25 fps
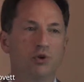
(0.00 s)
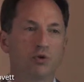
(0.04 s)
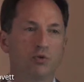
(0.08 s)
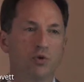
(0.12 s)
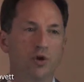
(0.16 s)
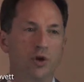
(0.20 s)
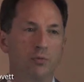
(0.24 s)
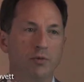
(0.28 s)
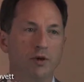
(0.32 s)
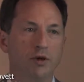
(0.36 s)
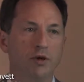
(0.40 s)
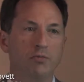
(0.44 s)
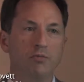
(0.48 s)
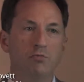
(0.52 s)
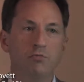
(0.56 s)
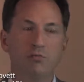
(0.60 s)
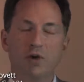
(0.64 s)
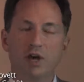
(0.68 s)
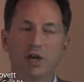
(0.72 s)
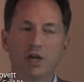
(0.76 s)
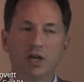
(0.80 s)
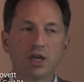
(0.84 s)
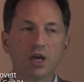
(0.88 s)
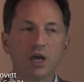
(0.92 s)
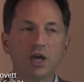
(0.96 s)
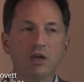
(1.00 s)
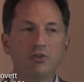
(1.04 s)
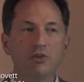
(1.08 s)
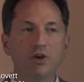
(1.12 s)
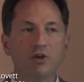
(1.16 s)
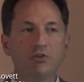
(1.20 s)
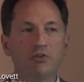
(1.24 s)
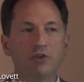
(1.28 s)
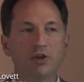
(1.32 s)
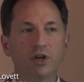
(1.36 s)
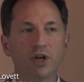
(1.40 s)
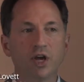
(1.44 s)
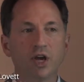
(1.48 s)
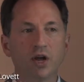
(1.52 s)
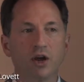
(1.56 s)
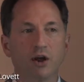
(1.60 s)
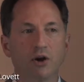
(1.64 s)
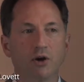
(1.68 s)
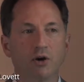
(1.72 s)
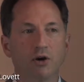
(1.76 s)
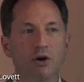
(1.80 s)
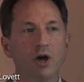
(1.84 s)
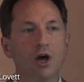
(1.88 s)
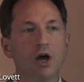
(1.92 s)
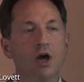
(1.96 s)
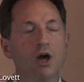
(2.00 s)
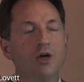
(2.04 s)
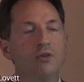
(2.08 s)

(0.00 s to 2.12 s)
agreement, Medicaid doesn't care.